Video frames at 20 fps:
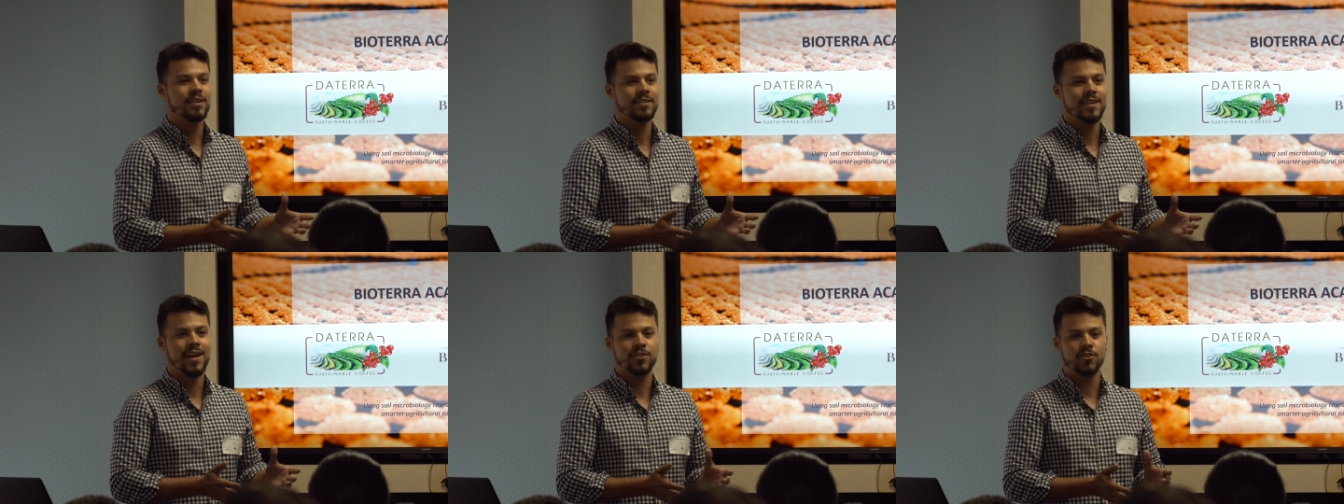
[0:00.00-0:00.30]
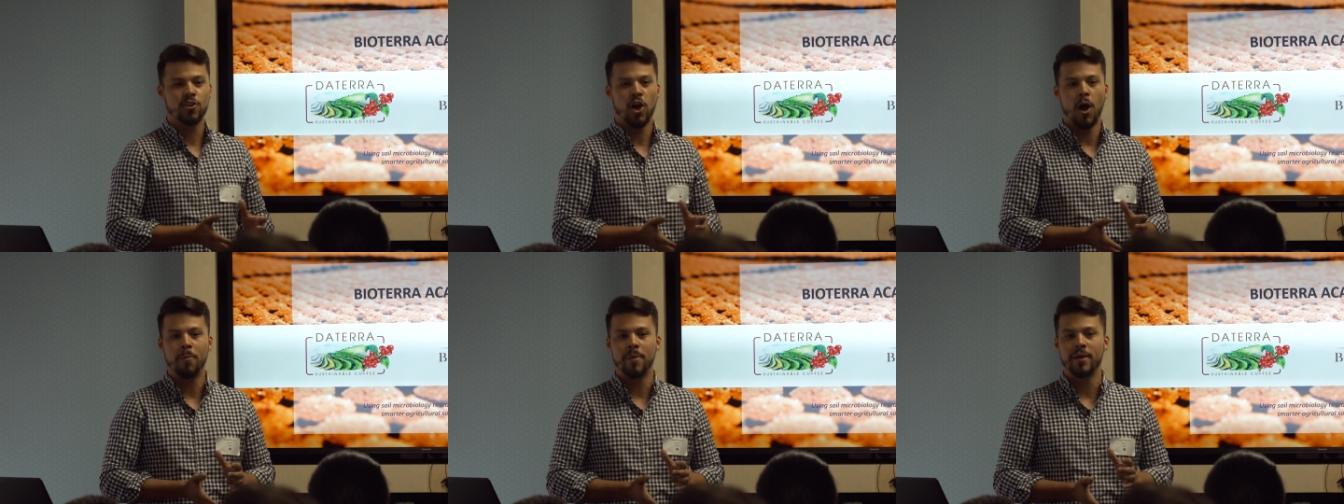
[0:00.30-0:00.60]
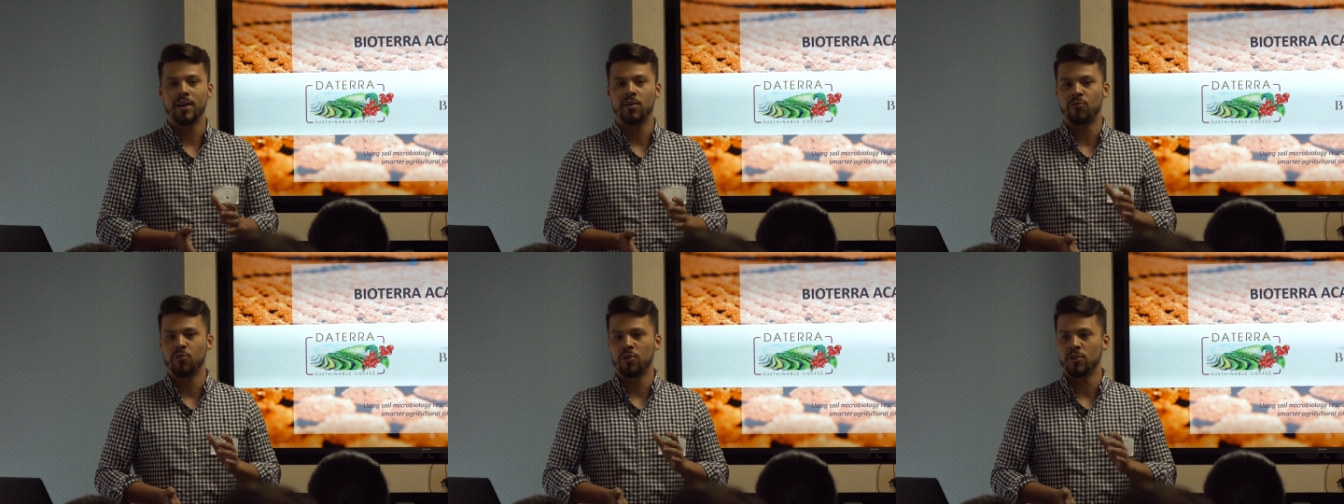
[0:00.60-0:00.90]
that
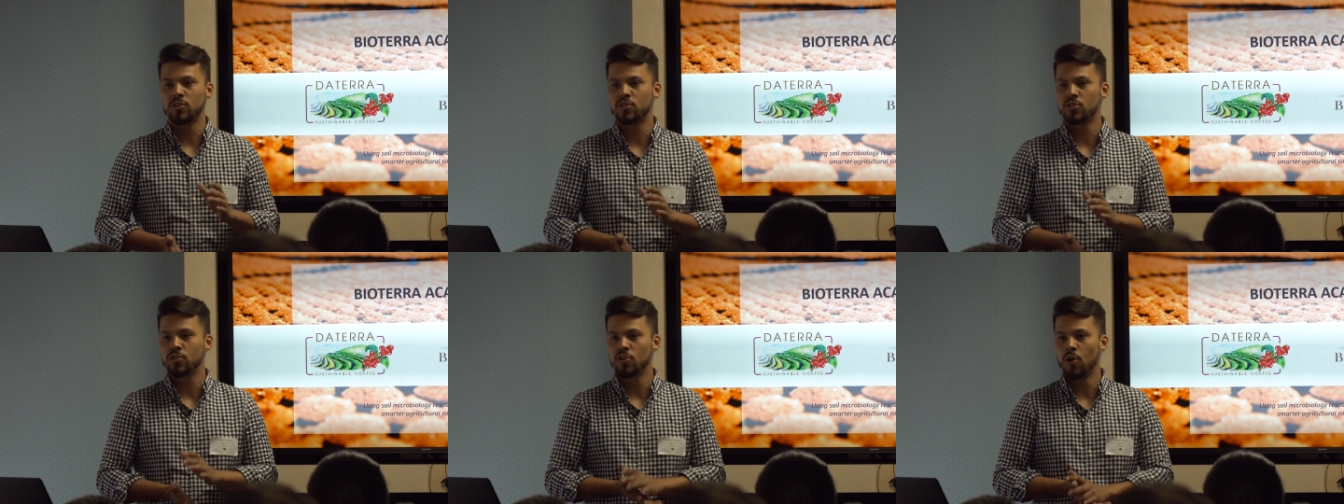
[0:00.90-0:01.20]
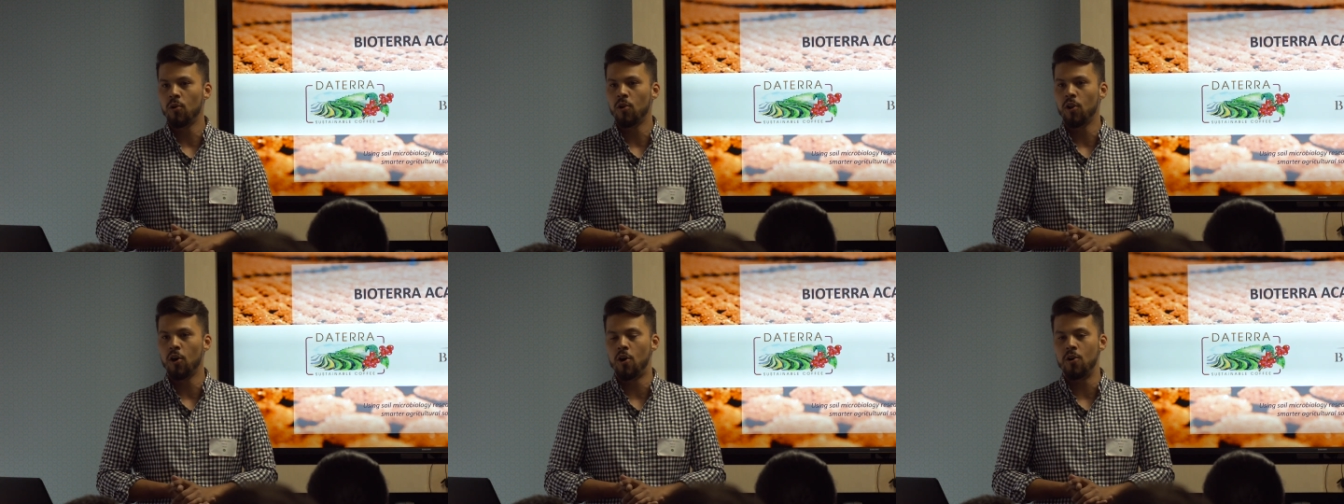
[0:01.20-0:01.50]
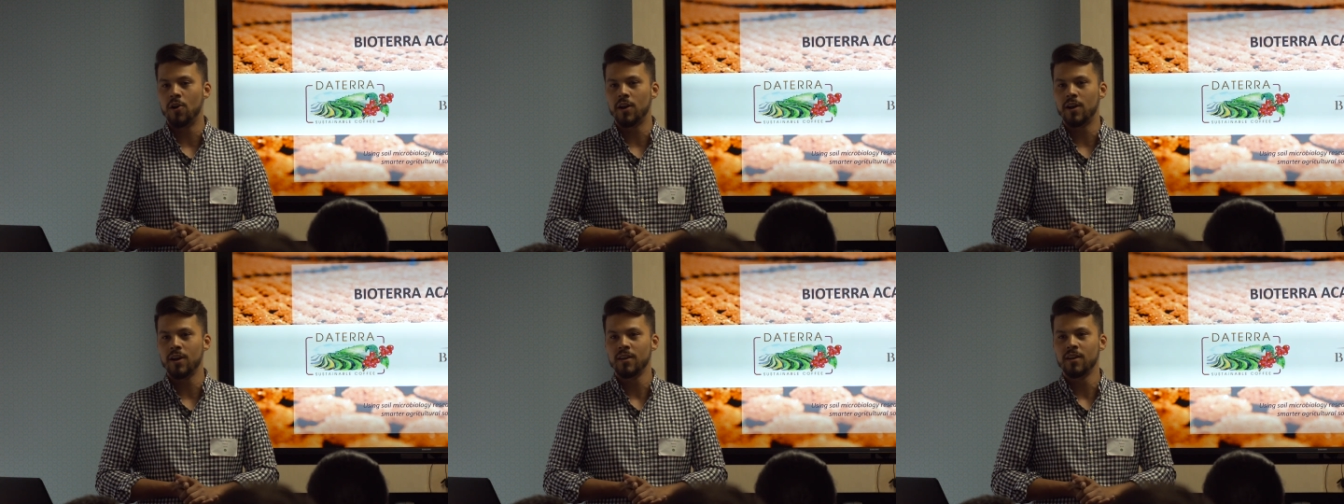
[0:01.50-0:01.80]
topic for so
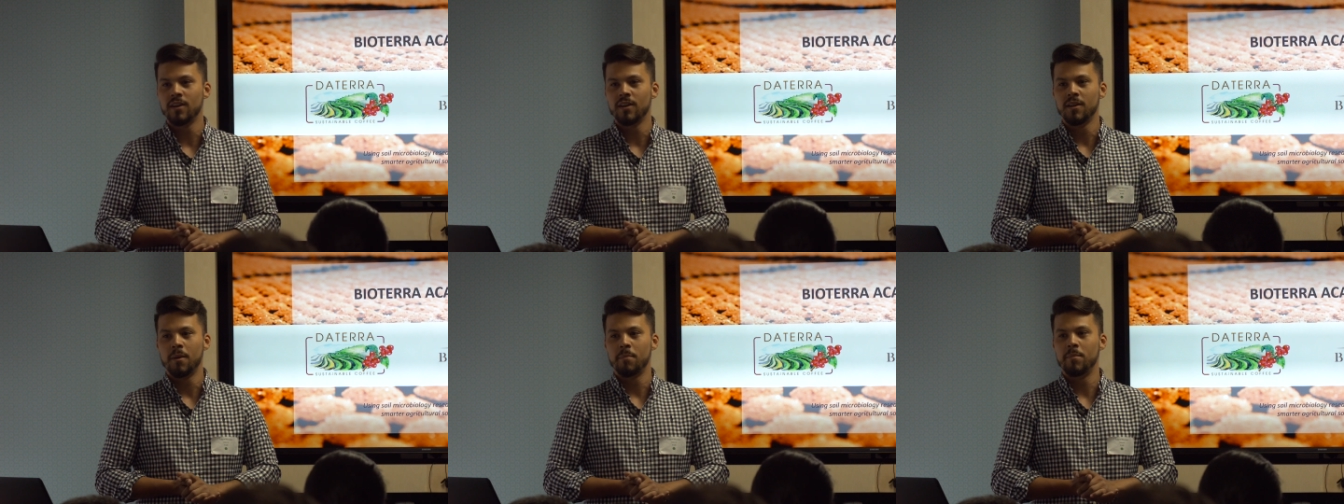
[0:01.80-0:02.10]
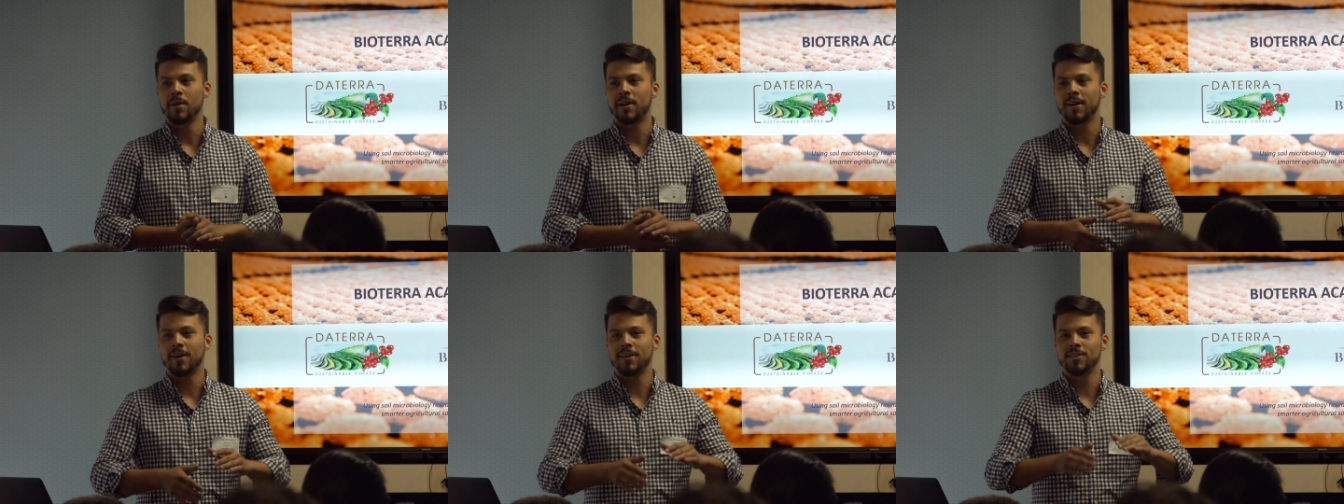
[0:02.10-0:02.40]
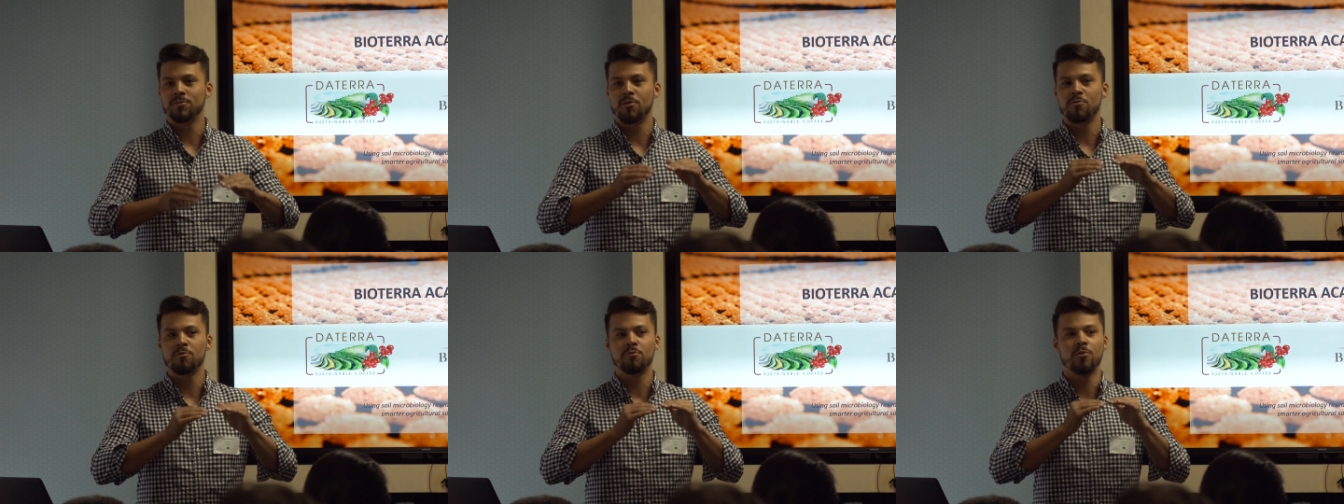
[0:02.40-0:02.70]
long
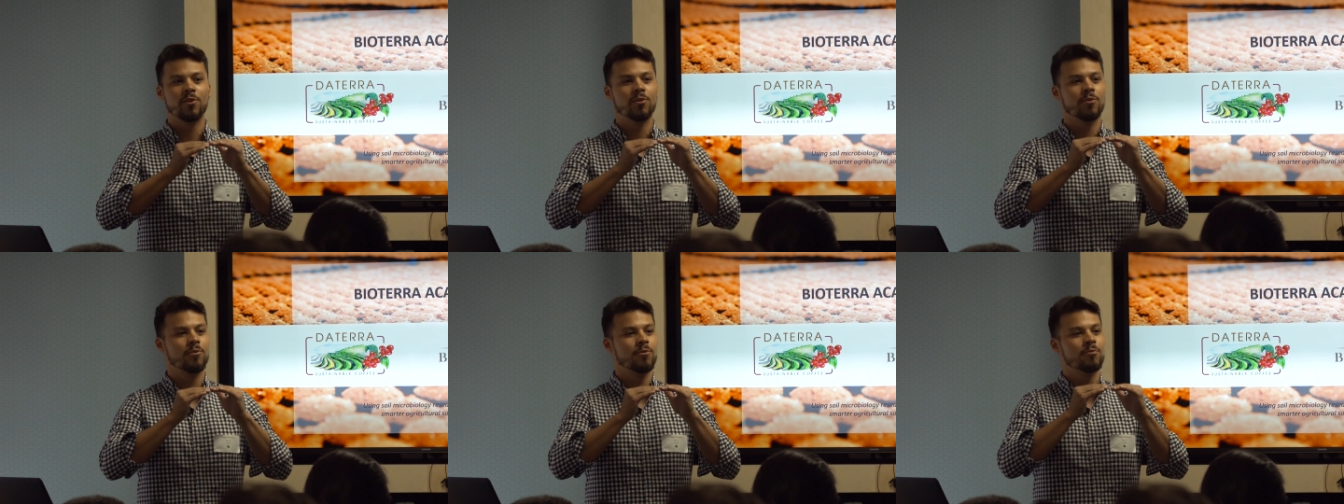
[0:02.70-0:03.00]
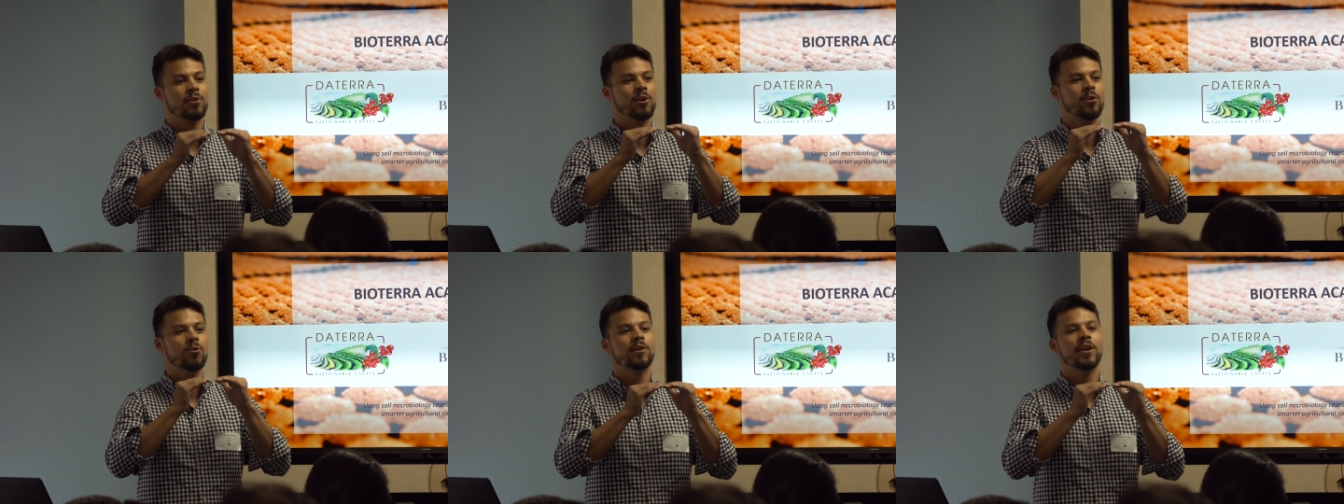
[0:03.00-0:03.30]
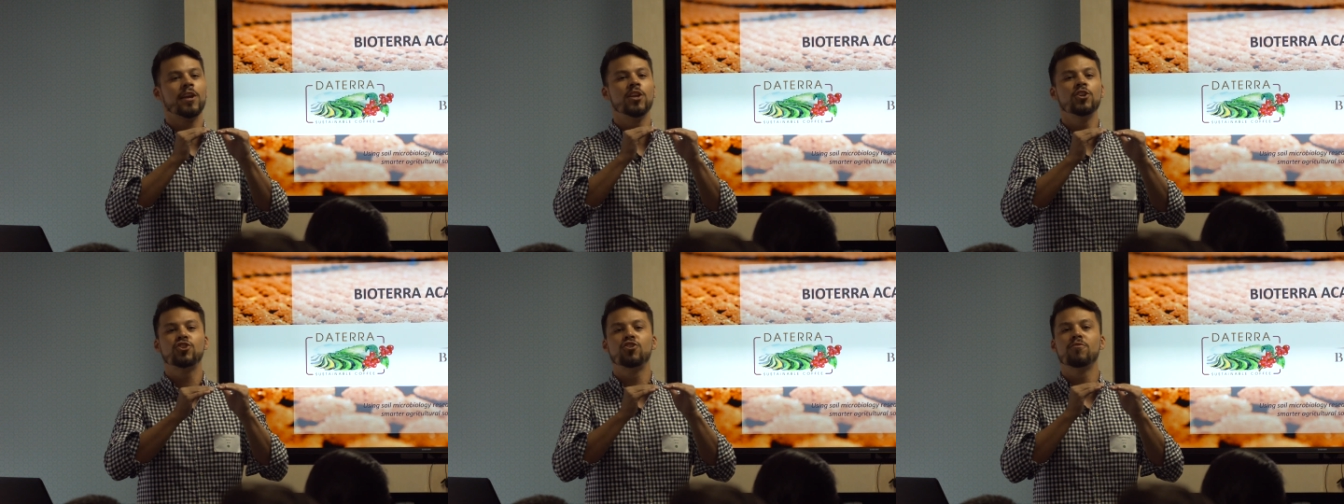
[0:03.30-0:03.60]
because we were, were
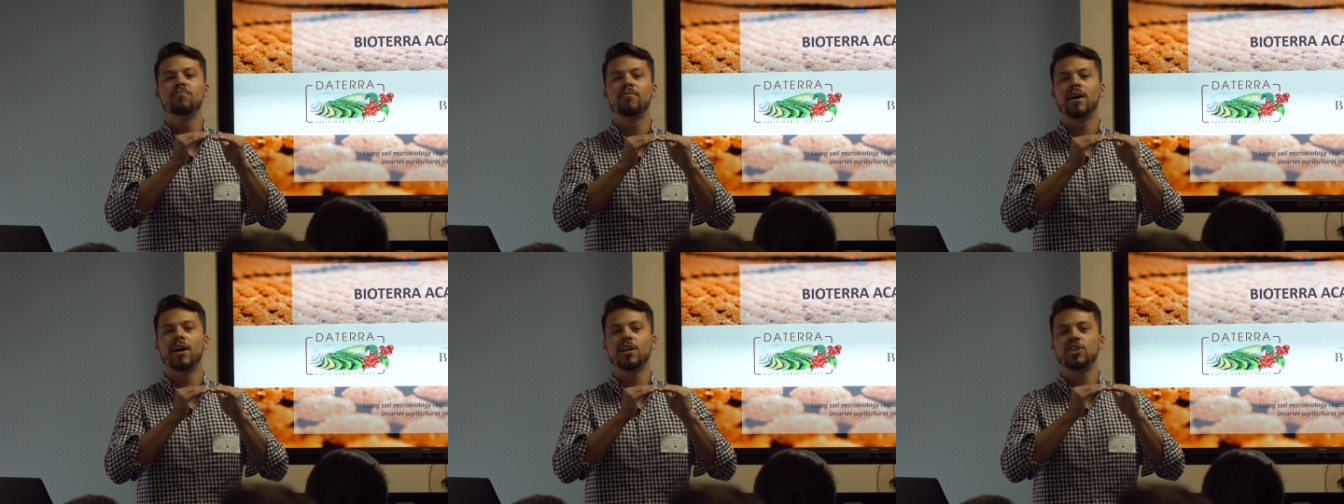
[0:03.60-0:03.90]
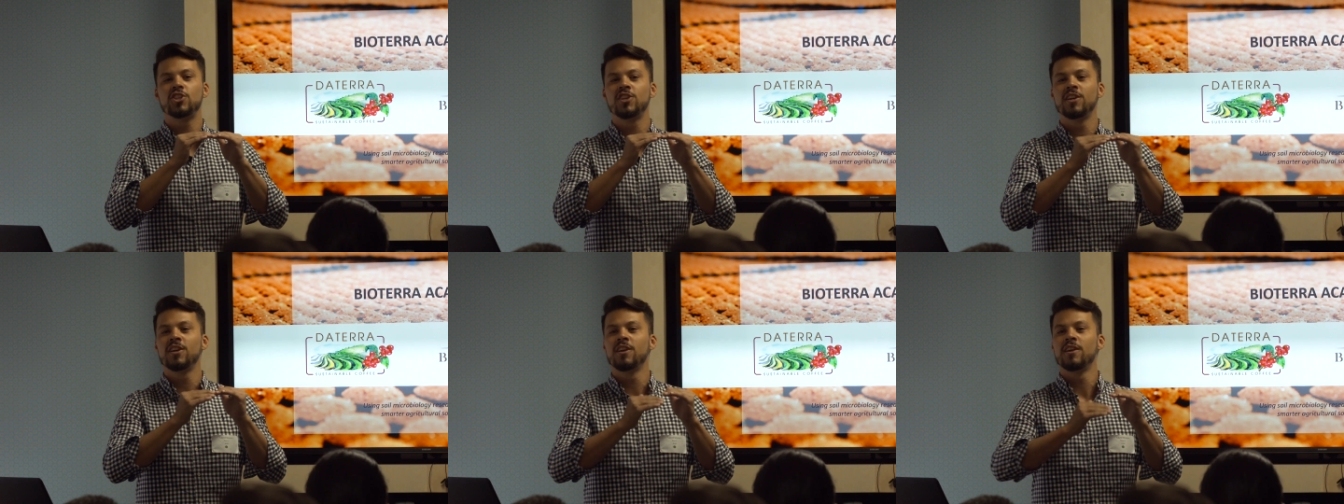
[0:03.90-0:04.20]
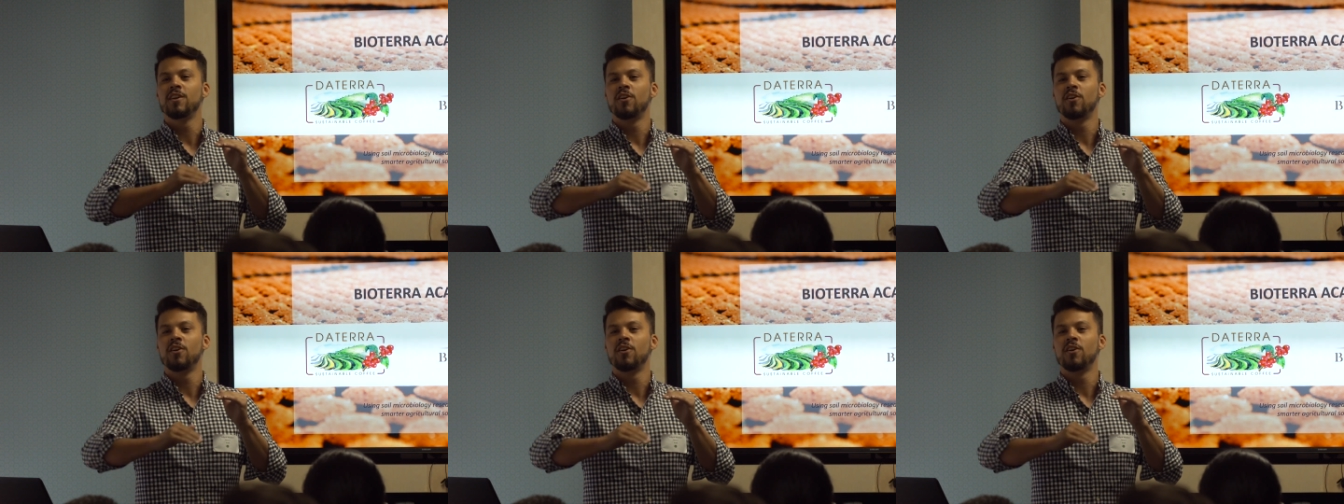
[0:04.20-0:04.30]
looking too much